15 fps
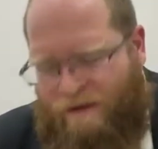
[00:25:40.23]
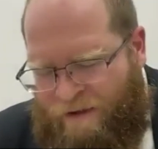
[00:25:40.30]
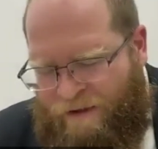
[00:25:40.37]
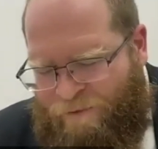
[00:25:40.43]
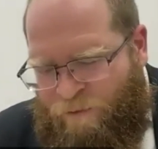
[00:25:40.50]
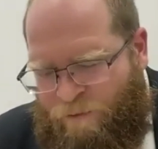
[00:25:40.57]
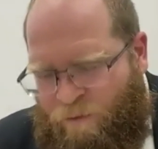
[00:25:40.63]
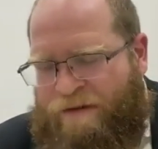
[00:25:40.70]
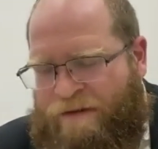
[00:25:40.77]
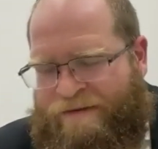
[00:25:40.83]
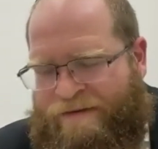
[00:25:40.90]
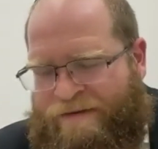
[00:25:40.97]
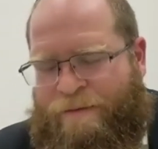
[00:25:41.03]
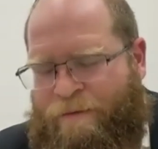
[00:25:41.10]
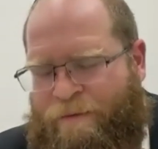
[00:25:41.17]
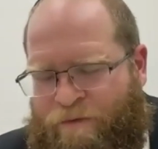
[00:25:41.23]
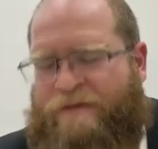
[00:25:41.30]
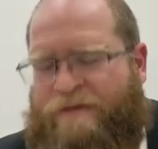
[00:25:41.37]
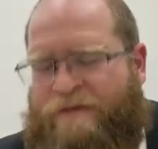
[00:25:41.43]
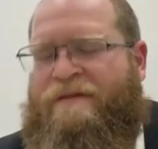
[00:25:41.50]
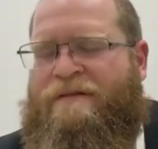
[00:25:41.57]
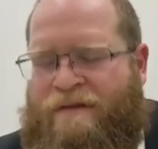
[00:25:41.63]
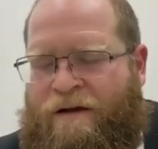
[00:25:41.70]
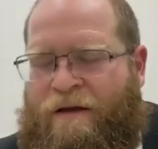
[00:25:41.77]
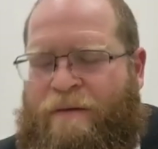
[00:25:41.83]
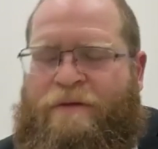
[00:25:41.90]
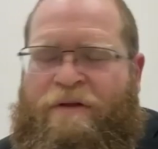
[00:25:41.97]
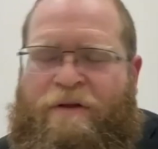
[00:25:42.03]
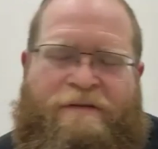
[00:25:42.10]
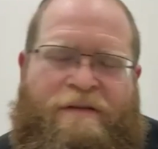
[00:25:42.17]
For one simple reason, to
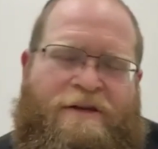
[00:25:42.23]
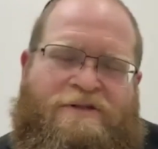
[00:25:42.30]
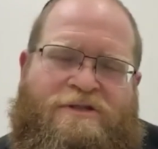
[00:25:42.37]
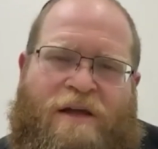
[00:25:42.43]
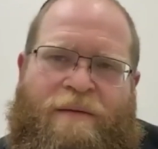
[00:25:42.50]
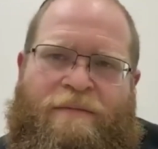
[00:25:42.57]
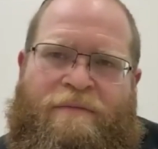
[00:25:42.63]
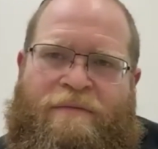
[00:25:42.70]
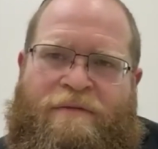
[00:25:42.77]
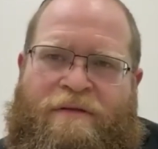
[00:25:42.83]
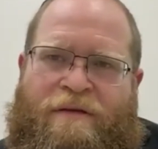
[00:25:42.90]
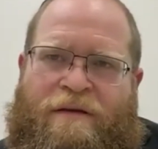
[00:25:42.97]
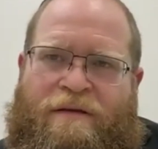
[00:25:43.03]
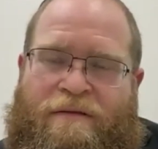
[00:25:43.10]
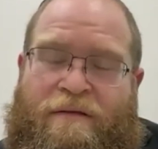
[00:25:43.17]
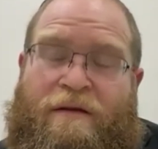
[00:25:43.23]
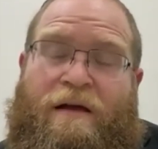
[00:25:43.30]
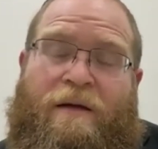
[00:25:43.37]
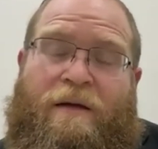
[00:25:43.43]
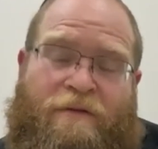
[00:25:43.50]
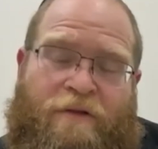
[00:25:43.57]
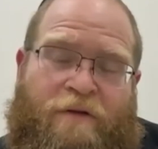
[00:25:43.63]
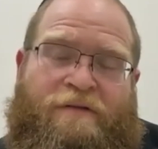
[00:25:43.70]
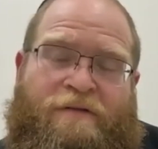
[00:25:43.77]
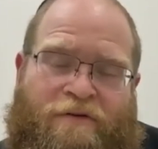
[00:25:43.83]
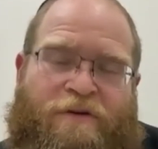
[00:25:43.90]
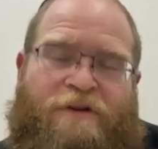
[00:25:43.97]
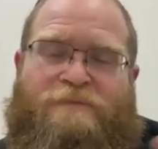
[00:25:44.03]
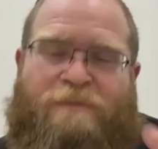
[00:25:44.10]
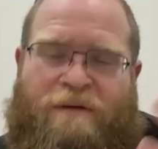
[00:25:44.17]
come close to Hashem, to come close to
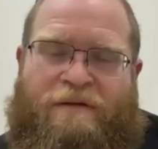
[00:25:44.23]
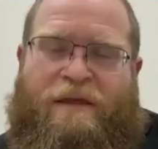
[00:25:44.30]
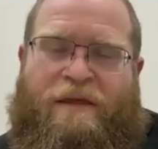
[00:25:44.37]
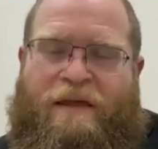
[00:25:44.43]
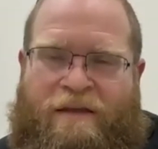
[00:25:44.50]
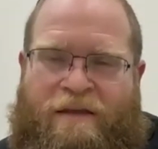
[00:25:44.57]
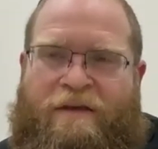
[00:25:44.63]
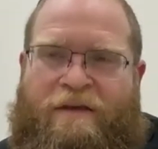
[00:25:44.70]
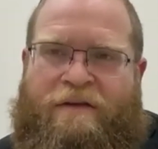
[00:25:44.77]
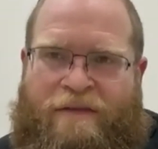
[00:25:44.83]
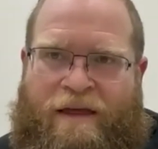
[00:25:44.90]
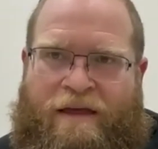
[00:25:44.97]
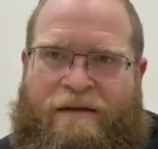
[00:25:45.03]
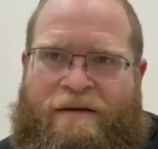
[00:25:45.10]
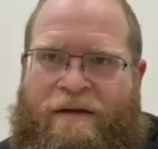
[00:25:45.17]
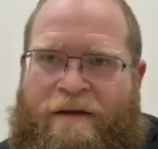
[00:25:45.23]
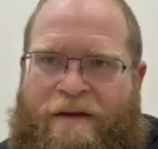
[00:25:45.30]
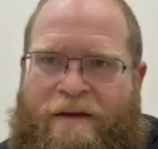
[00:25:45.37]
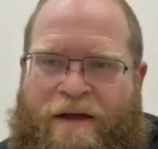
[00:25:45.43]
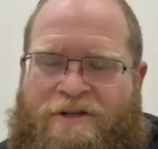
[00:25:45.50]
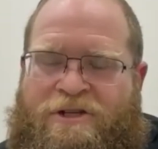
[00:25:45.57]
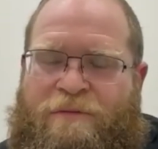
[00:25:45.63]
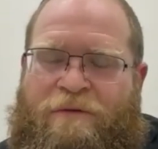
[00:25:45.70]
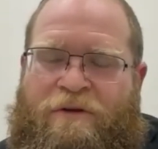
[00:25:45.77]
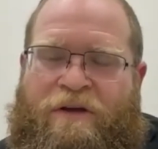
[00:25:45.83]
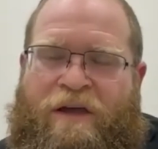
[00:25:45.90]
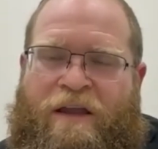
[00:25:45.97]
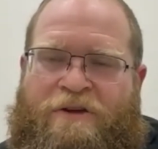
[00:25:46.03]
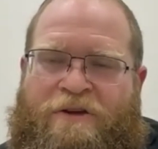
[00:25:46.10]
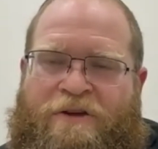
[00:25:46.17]
Kriyishma, to that Yichud, that Hashem
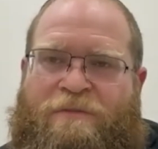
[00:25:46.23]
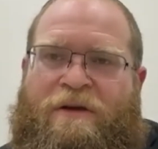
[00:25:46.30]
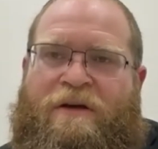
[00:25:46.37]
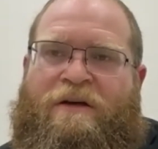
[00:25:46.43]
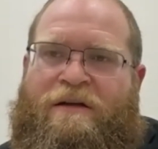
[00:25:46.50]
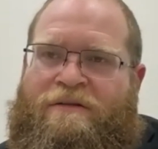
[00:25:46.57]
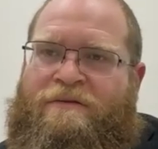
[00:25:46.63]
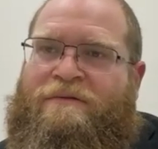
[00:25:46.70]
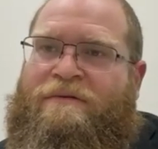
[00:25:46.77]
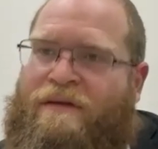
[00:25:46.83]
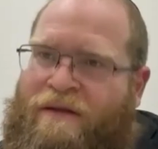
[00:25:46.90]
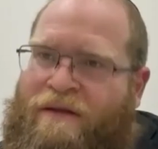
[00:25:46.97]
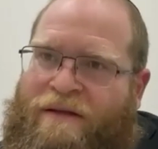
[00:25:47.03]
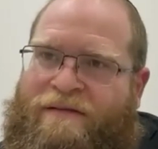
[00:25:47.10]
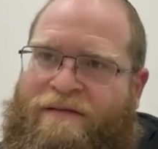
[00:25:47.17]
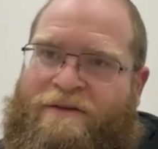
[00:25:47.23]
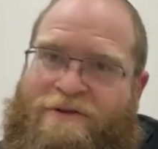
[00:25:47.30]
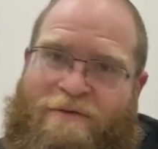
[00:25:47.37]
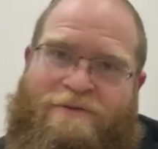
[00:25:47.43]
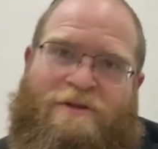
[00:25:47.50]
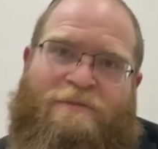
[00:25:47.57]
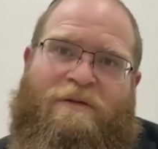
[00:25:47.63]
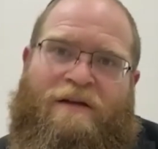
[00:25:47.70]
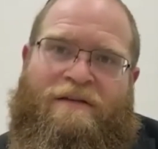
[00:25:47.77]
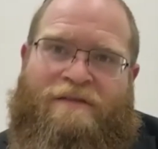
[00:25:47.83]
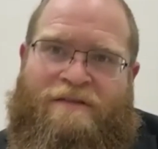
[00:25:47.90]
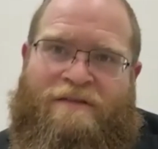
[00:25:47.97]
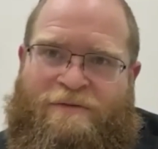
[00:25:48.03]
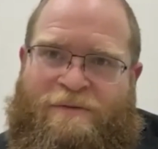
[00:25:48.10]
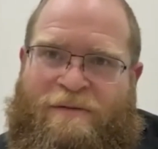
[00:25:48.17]
Elkein Hashem Echad. No? So Hashem should bless
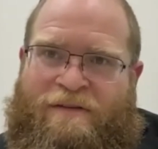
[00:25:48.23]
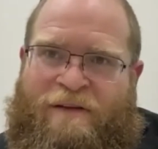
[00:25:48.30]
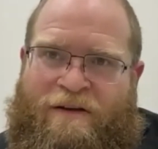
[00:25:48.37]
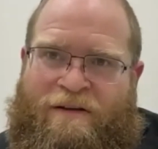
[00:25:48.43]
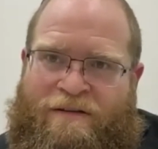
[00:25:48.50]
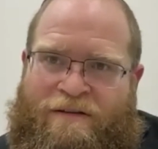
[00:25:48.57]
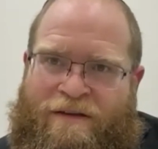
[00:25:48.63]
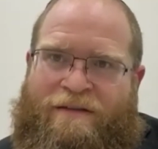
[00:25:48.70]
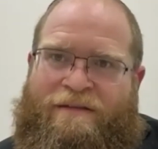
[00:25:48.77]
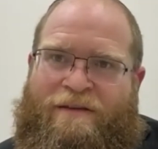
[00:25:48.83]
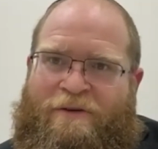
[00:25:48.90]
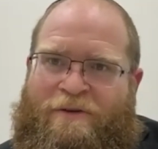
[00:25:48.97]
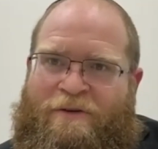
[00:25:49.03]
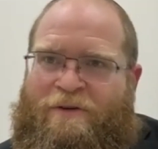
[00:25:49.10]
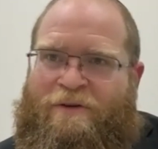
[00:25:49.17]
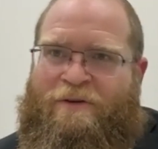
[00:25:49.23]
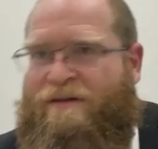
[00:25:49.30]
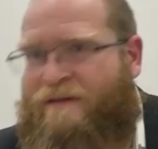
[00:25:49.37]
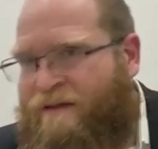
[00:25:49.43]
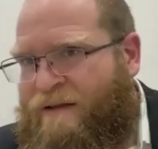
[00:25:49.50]
us, to continue learning